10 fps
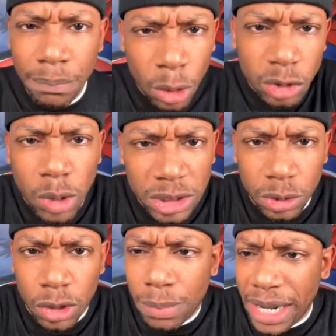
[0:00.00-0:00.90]
Boots wasn't
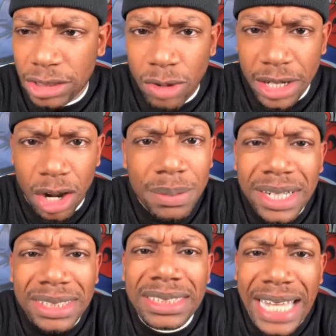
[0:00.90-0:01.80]
on nobody's radar
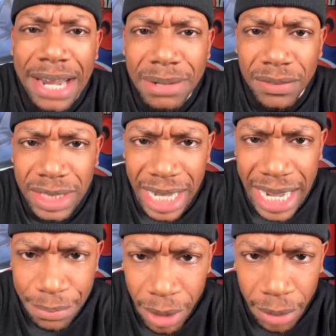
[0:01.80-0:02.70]
because his name never
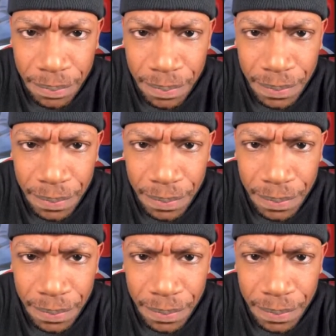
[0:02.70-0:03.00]
came up.